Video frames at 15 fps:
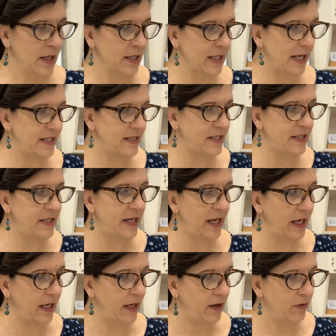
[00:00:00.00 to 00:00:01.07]
Let's
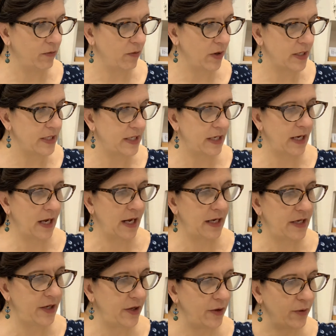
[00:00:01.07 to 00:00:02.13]
see. What did I
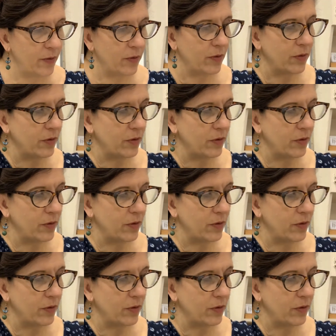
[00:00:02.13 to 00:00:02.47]
do?